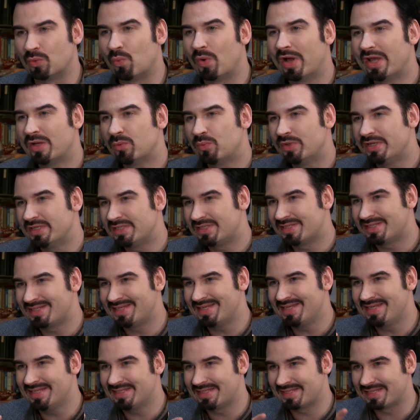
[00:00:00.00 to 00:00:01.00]
the way we
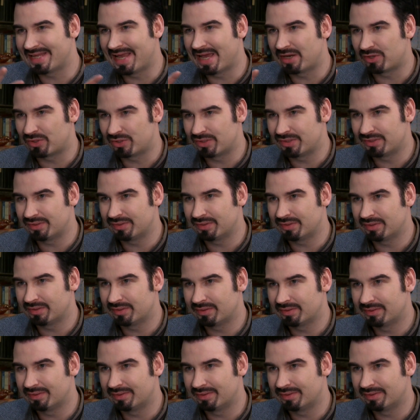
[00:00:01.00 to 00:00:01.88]
see Saturn